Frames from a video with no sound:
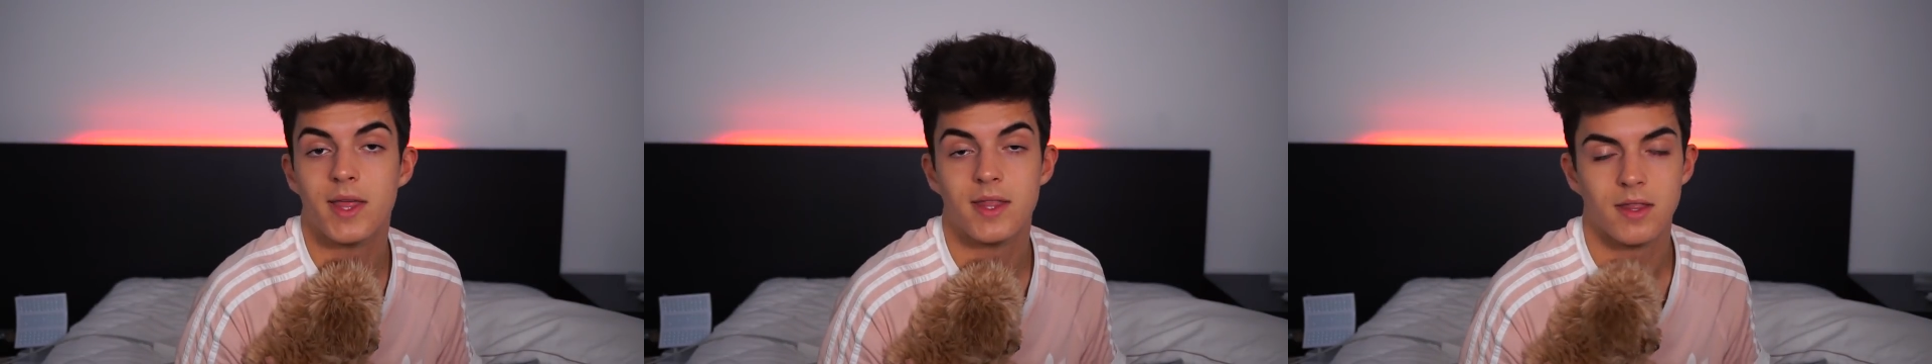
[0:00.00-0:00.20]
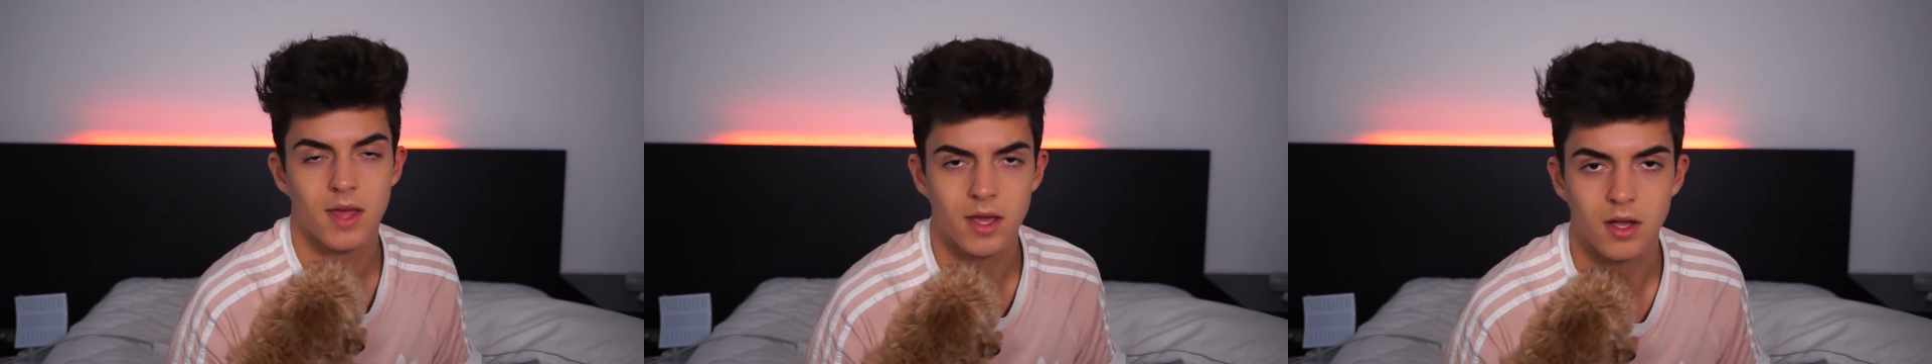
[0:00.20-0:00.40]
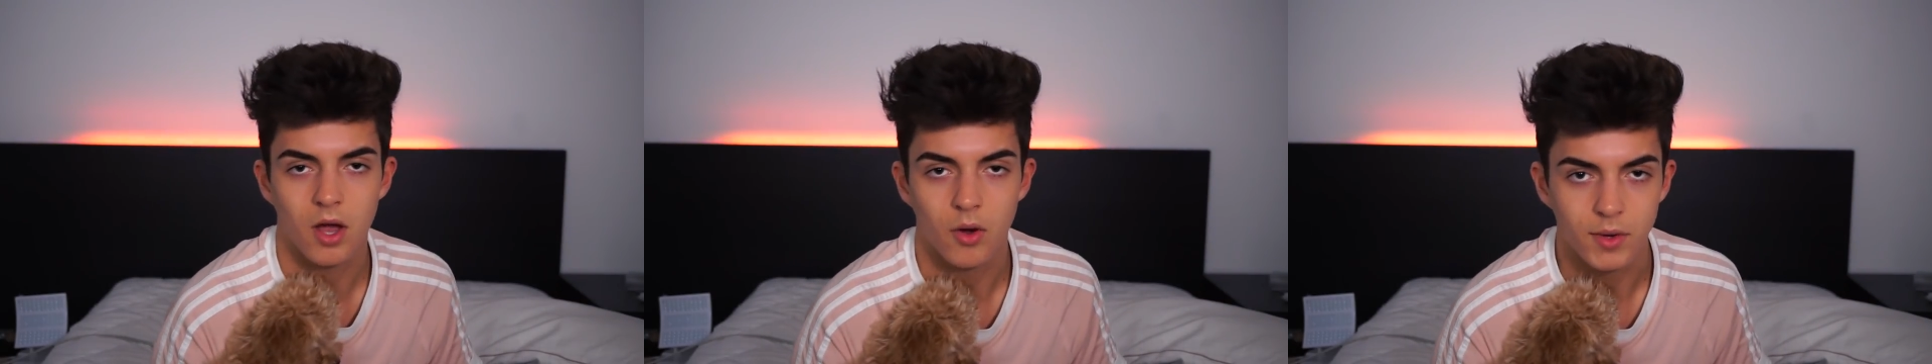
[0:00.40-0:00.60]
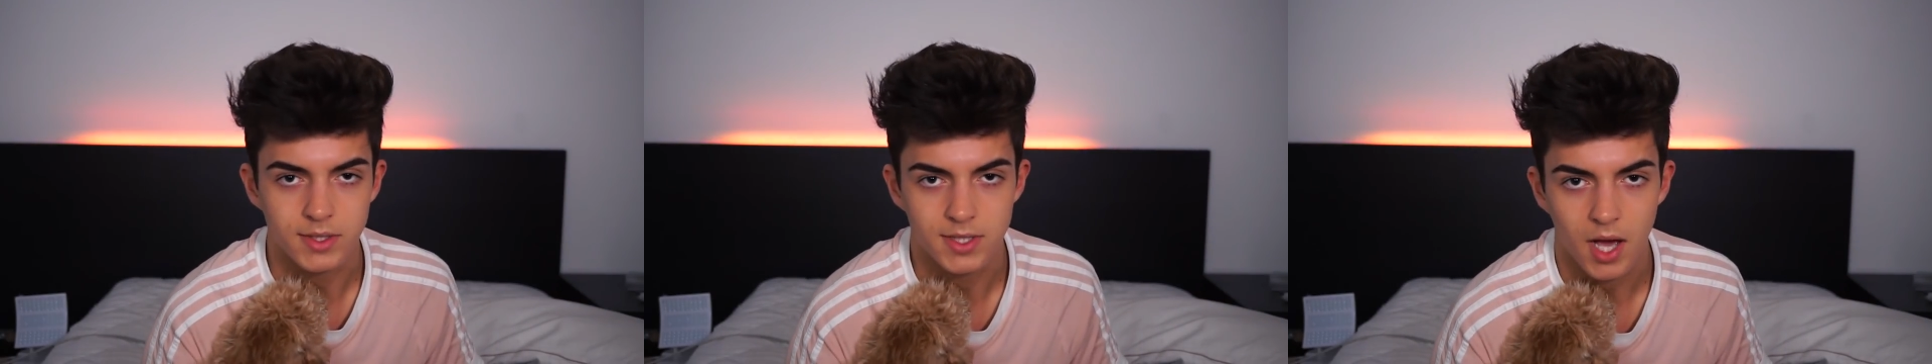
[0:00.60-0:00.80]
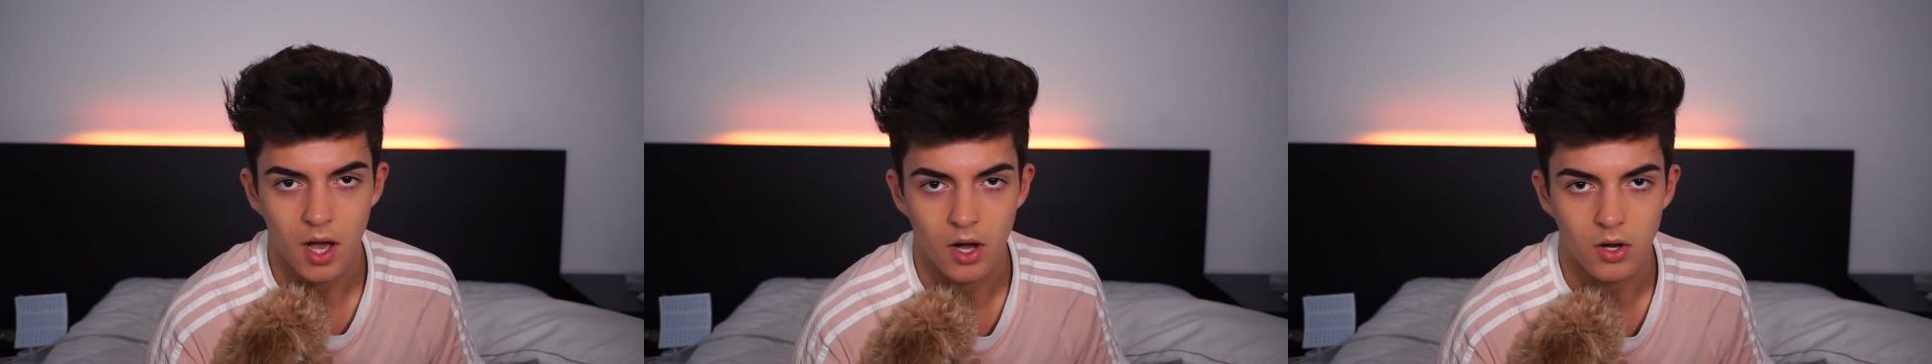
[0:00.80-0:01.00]
and they go
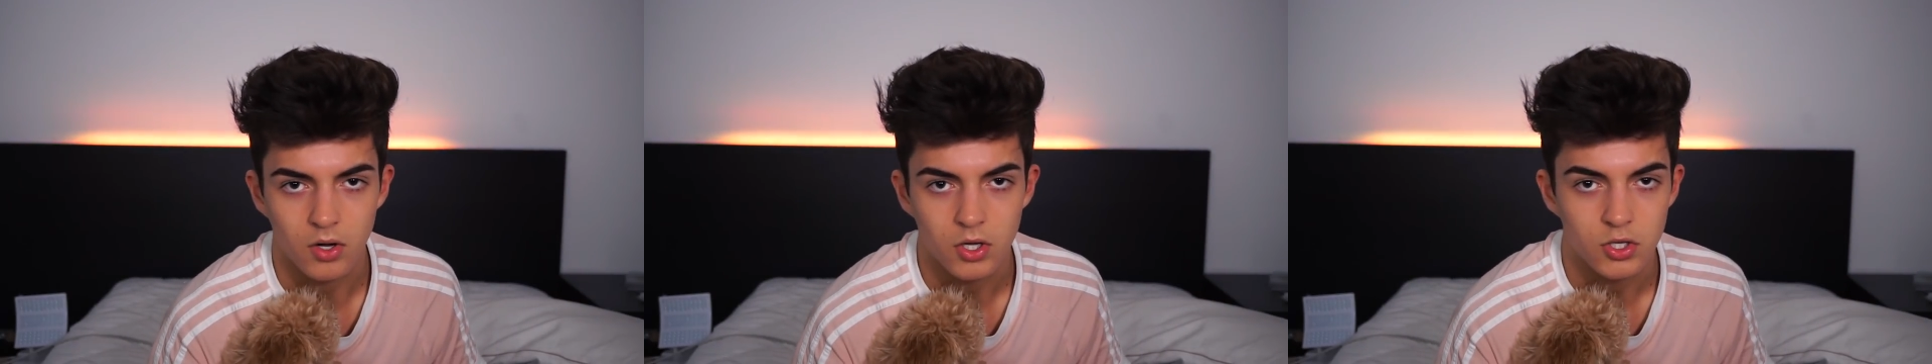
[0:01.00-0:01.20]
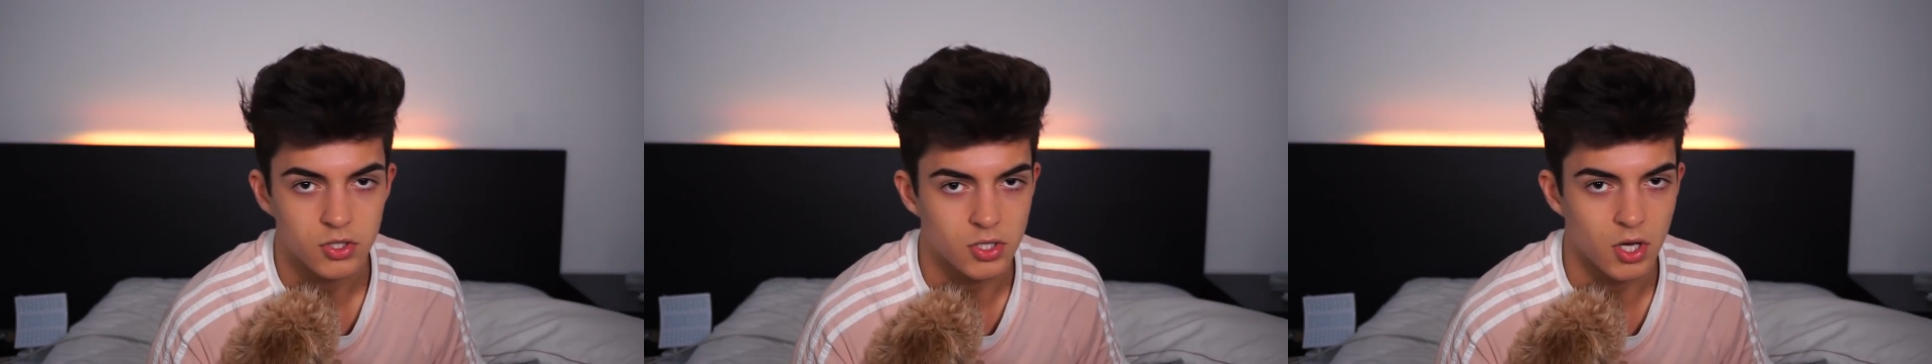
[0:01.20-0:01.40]
and tell